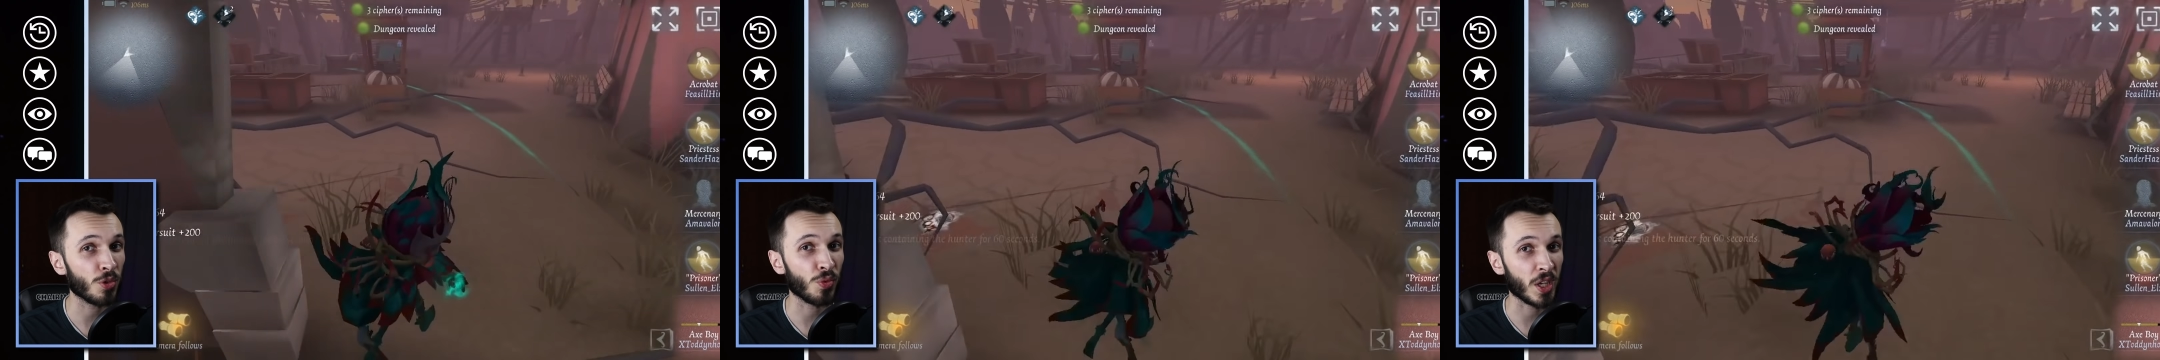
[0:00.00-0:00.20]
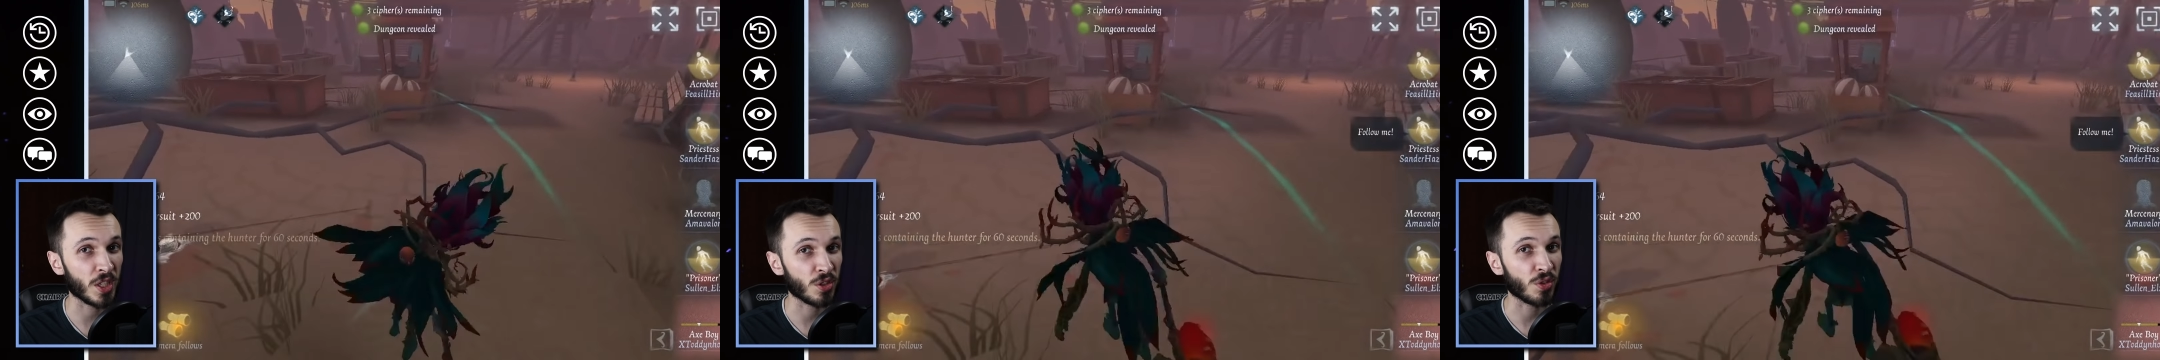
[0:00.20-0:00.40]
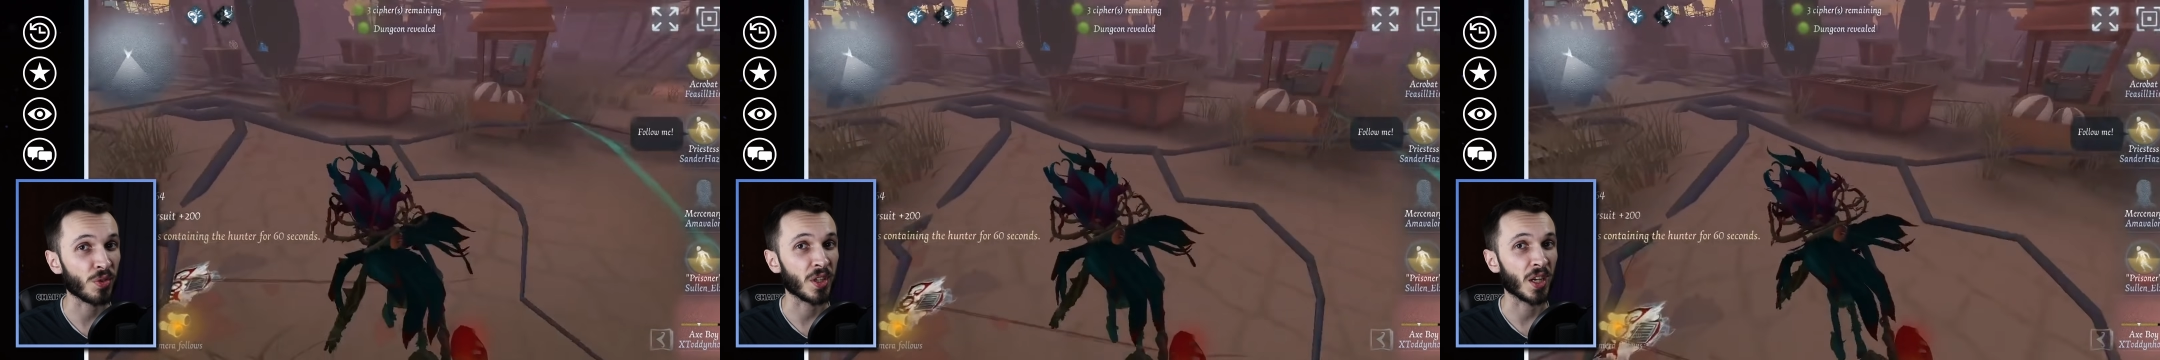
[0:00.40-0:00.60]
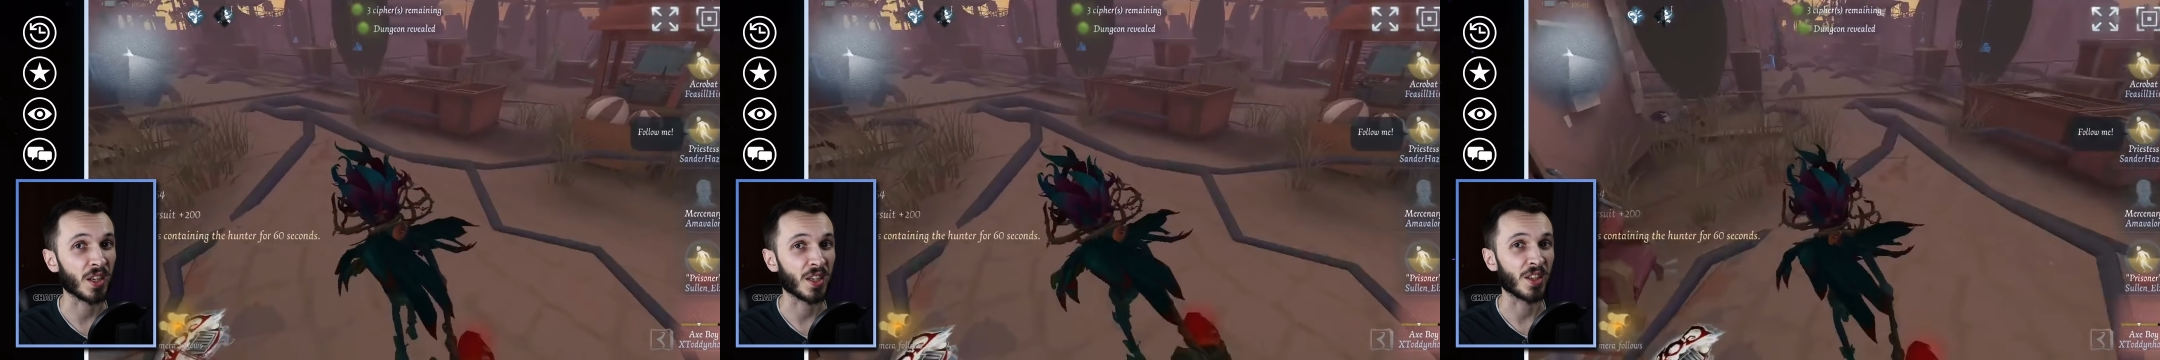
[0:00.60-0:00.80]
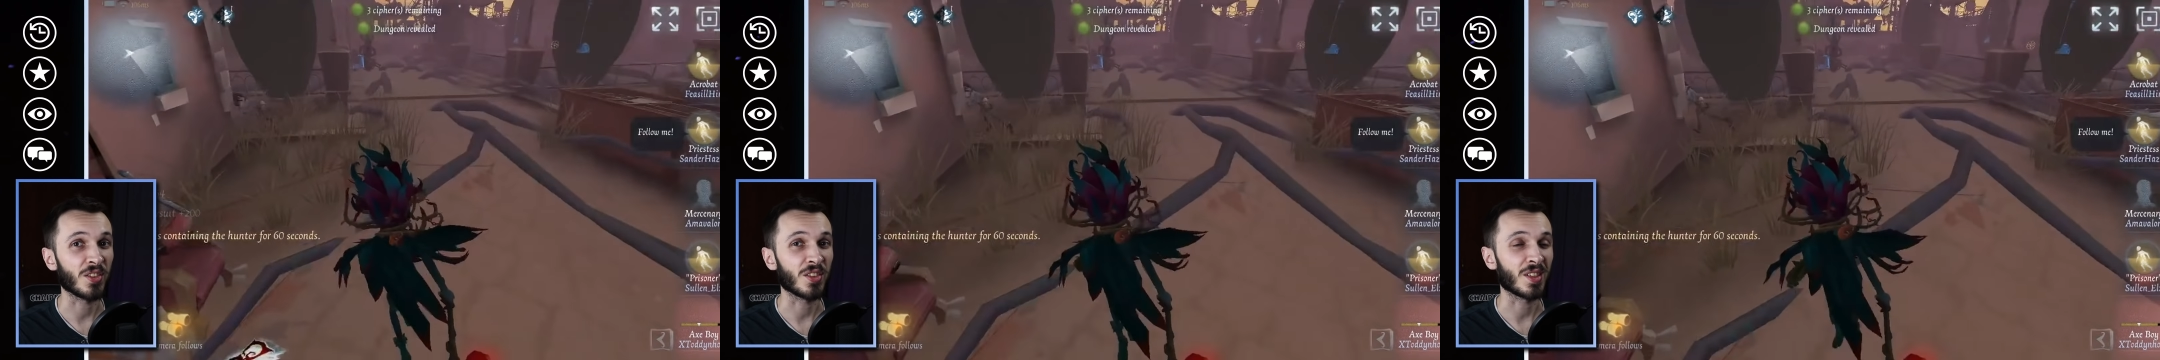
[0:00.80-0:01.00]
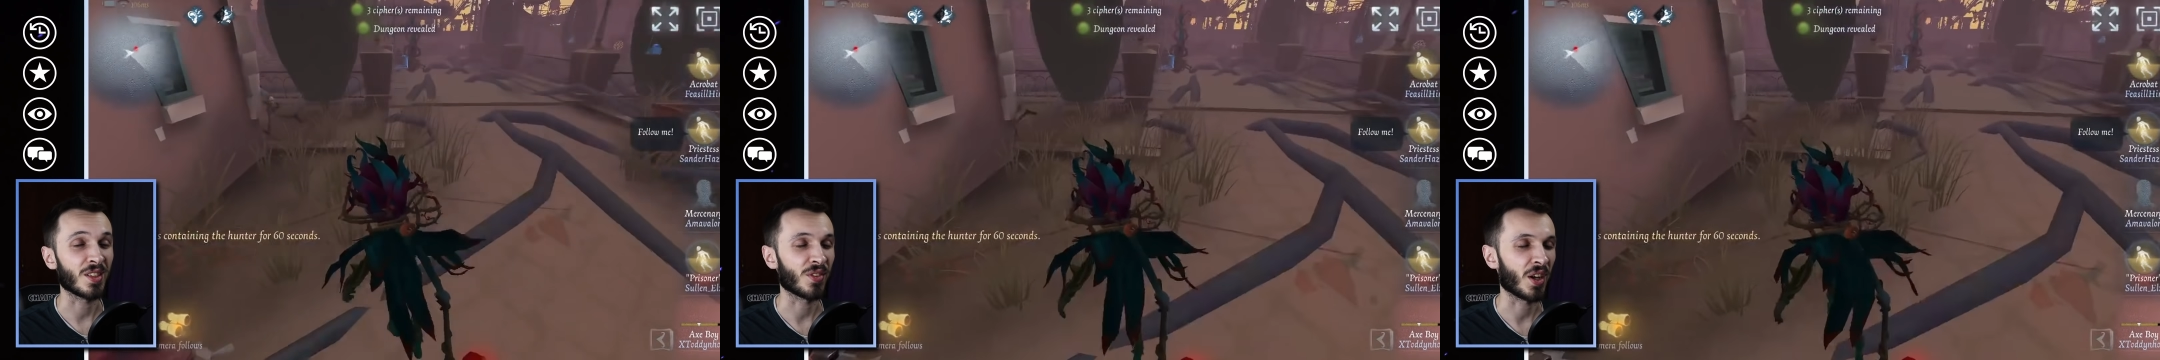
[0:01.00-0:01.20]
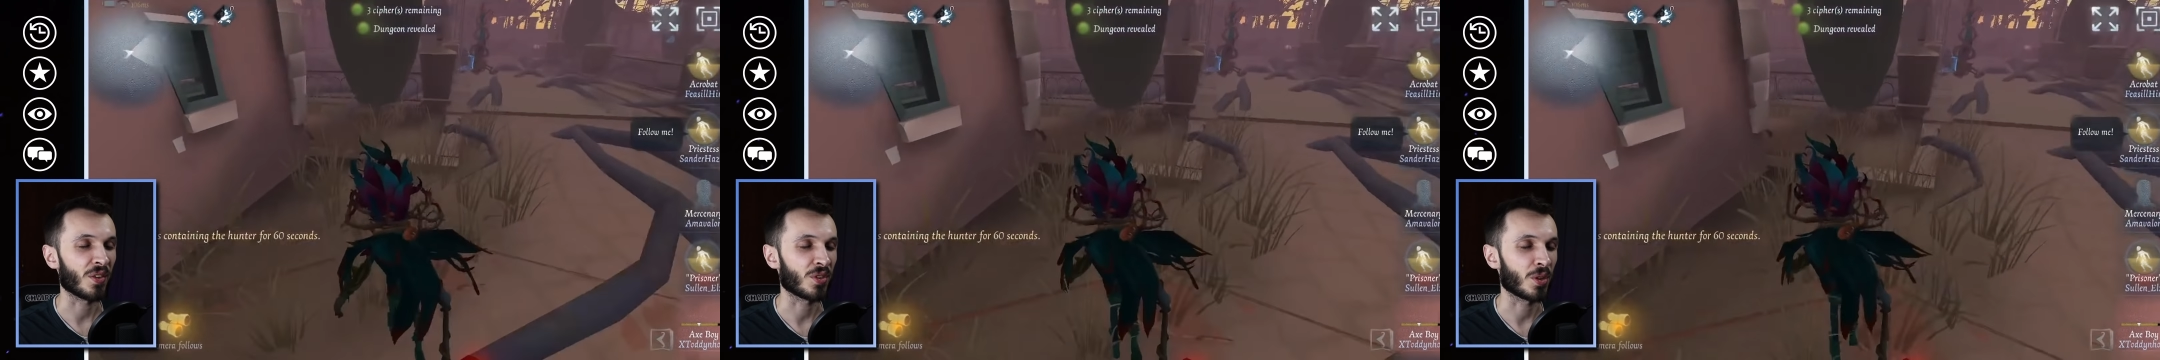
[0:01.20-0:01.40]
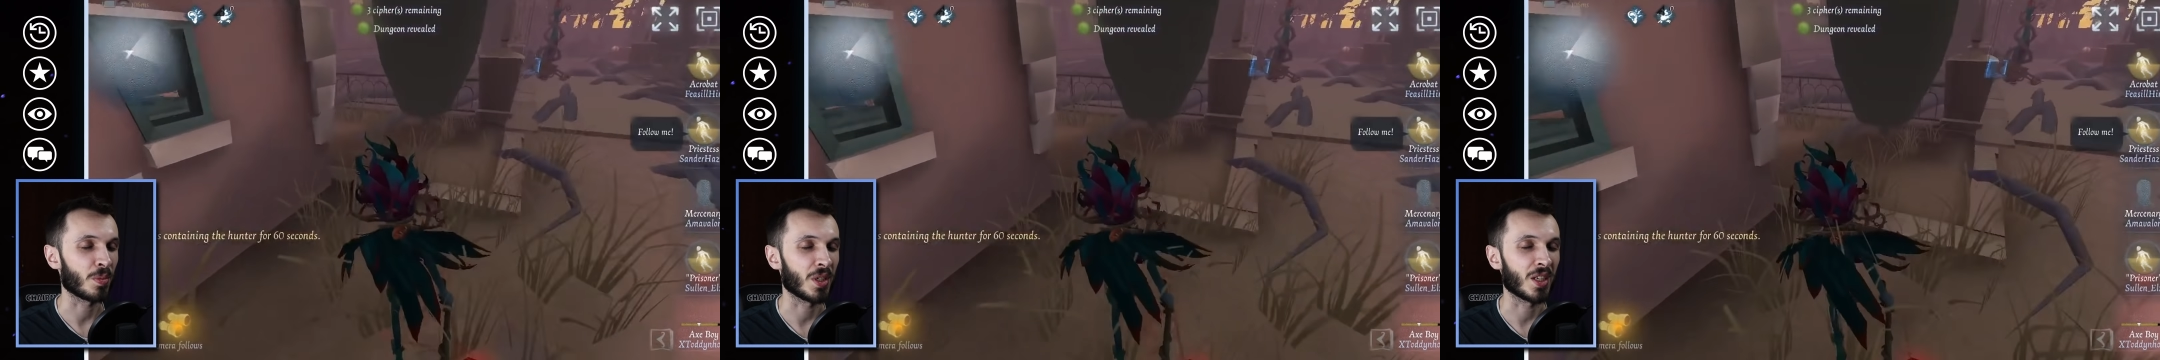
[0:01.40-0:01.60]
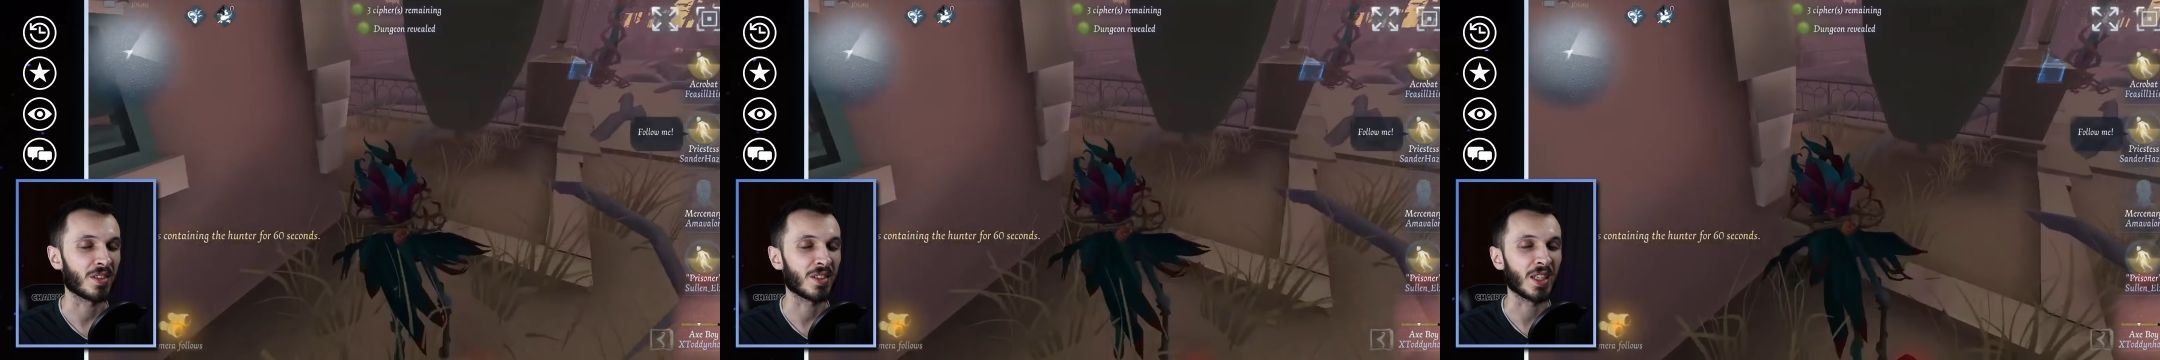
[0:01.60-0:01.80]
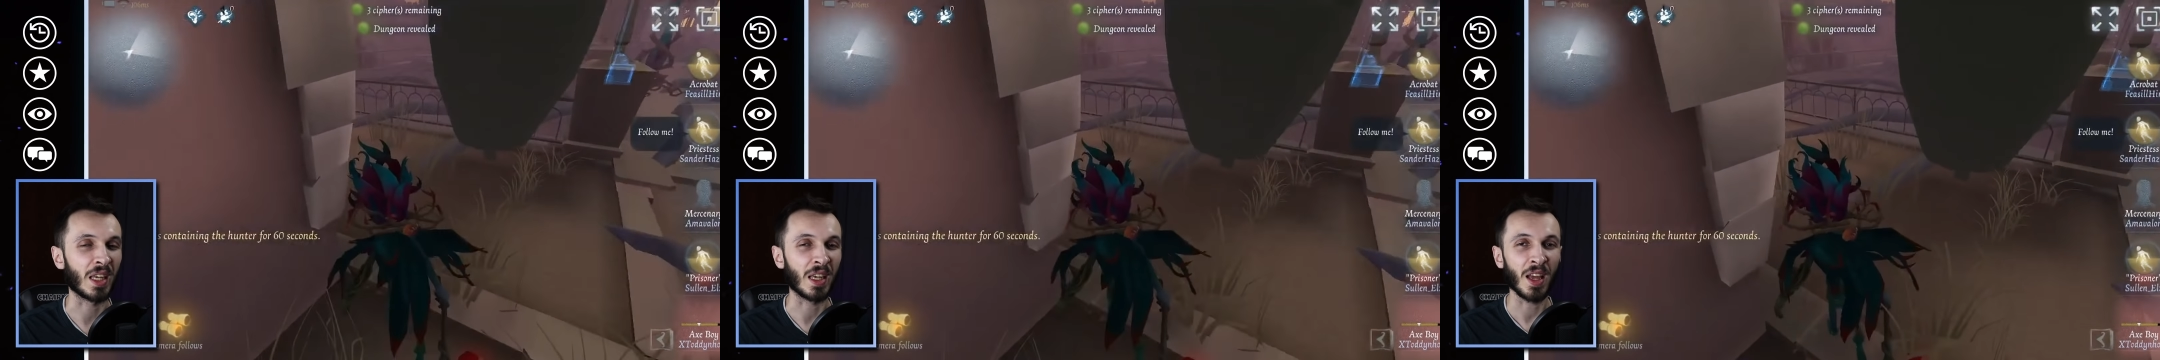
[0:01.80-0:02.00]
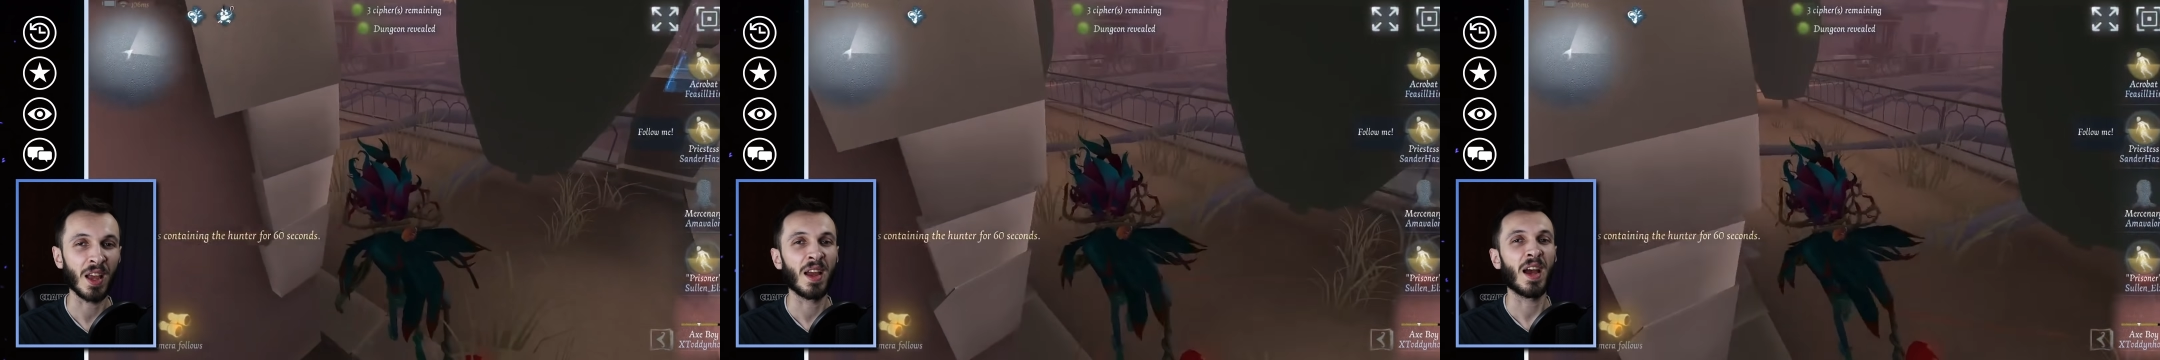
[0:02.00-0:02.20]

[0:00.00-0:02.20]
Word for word: the rest of the Identity V community.